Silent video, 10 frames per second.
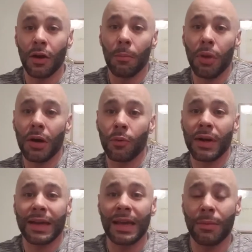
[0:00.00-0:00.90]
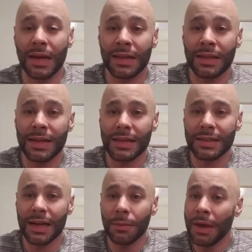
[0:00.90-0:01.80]
But when I came back in the next
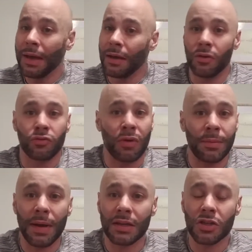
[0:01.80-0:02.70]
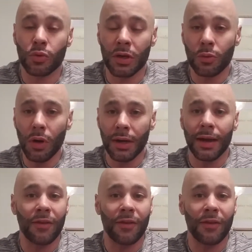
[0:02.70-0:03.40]
time, it was right back to square one.